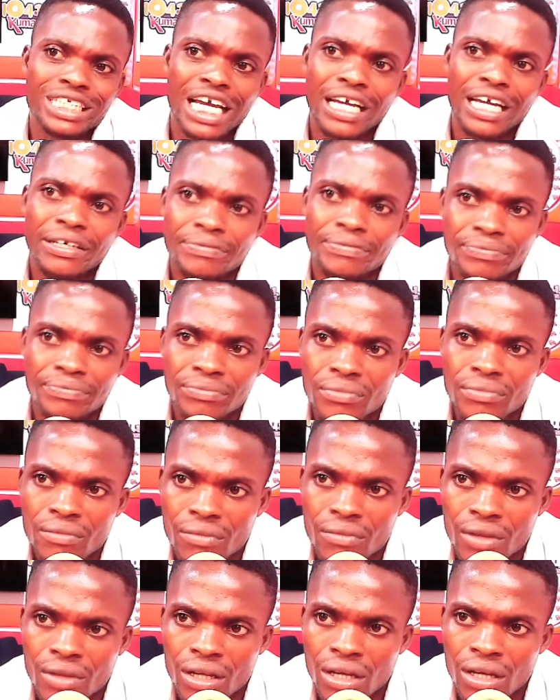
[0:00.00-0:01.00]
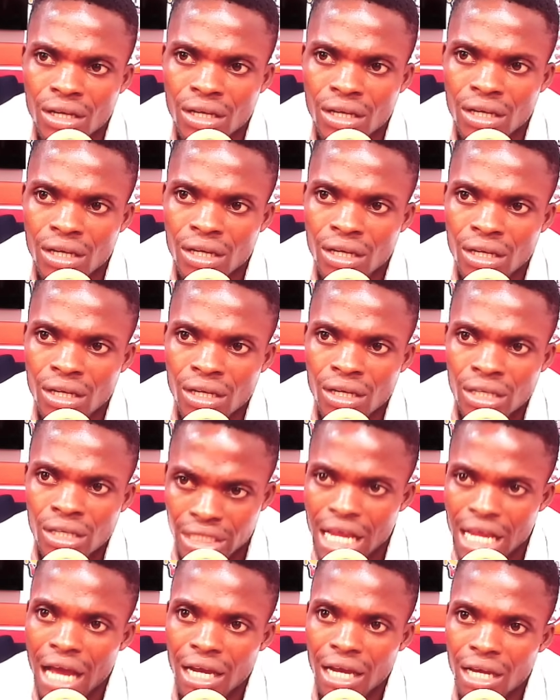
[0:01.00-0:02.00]
Will you the baby and nudge and
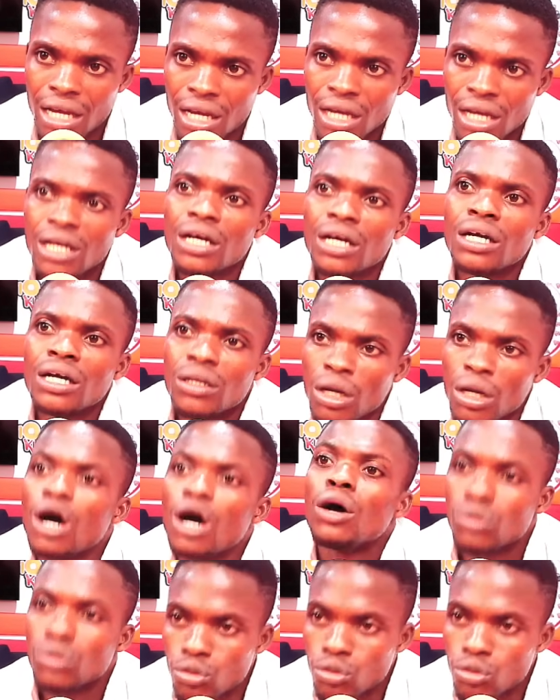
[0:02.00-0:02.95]
yaret no buffer one